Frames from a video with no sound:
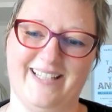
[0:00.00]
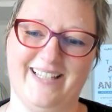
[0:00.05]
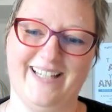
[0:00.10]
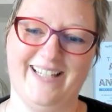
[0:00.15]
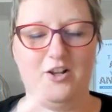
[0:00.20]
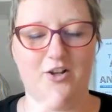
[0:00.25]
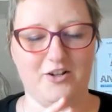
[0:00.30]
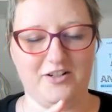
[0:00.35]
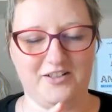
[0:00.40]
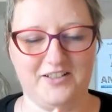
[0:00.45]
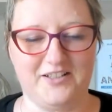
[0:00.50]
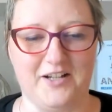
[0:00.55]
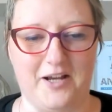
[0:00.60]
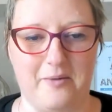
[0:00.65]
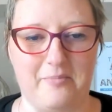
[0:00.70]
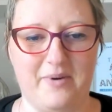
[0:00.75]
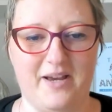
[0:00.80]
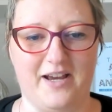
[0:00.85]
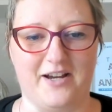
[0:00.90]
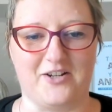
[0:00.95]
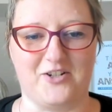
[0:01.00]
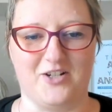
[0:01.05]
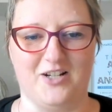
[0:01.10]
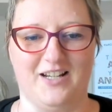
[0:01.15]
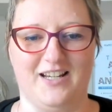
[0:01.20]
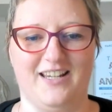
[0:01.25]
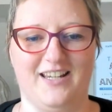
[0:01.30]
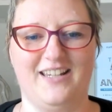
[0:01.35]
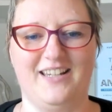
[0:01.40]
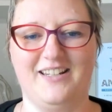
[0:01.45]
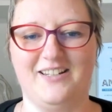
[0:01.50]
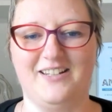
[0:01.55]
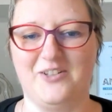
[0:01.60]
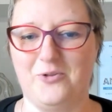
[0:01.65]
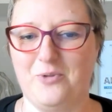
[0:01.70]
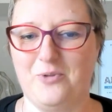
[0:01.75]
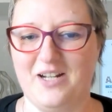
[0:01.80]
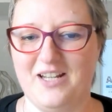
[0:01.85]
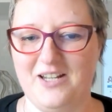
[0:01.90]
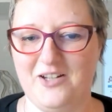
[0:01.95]
Looked it up actually. In
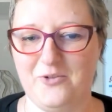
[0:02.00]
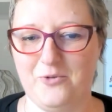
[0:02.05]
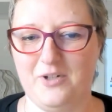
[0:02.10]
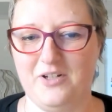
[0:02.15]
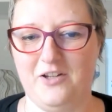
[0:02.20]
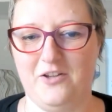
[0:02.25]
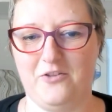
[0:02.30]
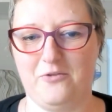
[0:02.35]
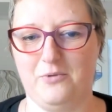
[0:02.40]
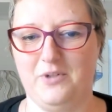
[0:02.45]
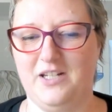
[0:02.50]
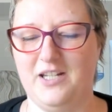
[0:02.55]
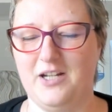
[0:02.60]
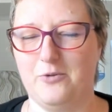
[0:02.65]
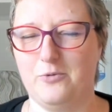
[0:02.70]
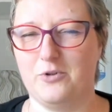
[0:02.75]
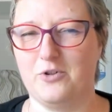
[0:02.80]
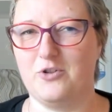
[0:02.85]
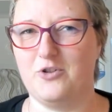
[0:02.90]
2023, there were